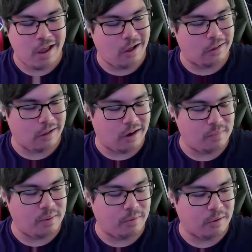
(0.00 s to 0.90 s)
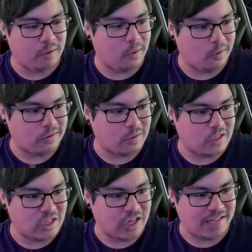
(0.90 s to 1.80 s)
a lot of people are also also
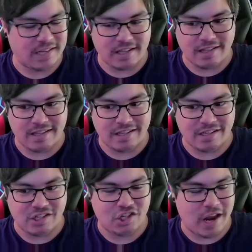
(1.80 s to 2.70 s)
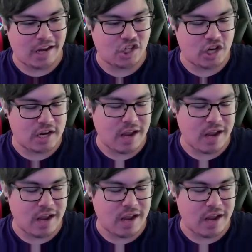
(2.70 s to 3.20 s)
suggesting that this is Shang-Chi.